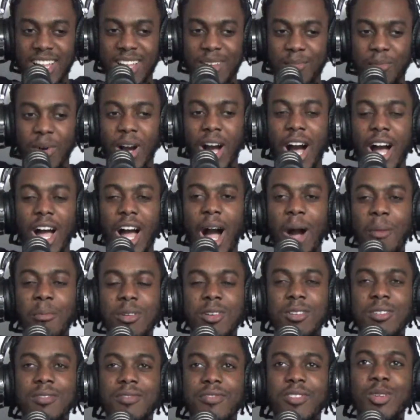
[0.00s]
But I'm
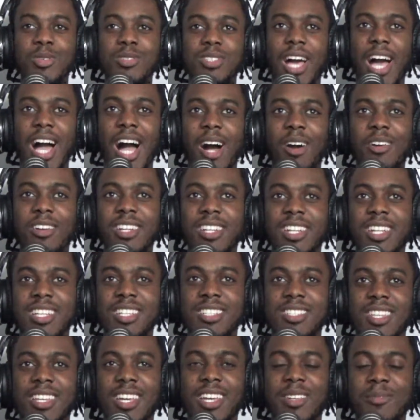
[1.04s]
confused. How did
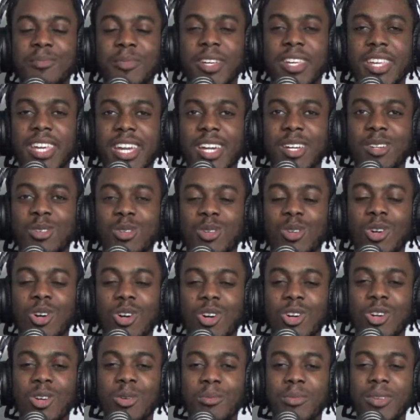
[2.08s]
his like mechanical
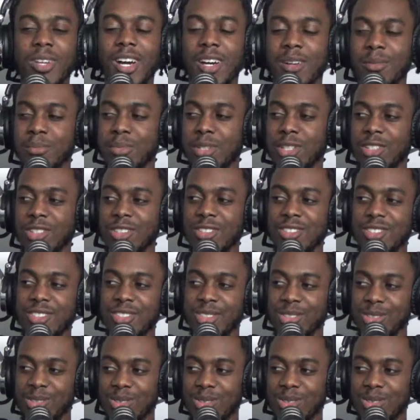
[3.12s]
arm not burn too?